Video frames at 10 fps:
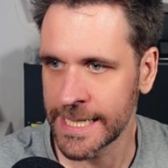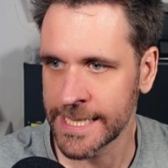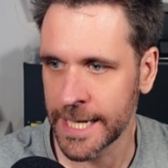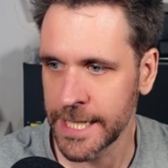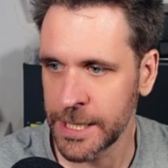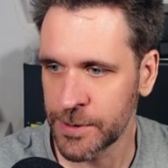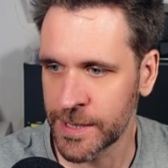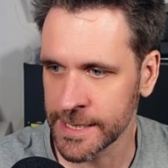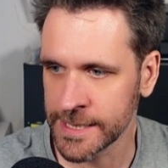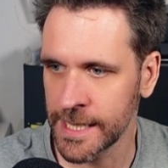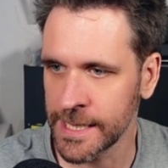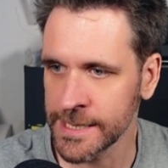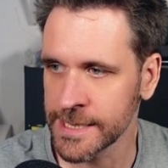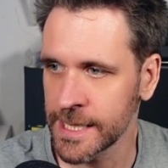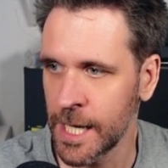a tiny new test
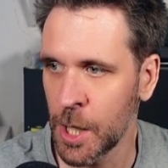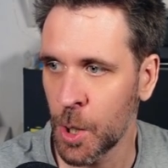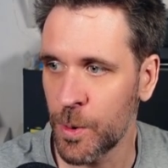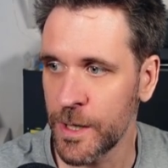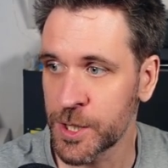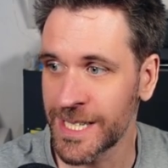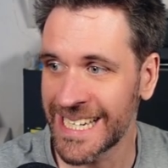class, which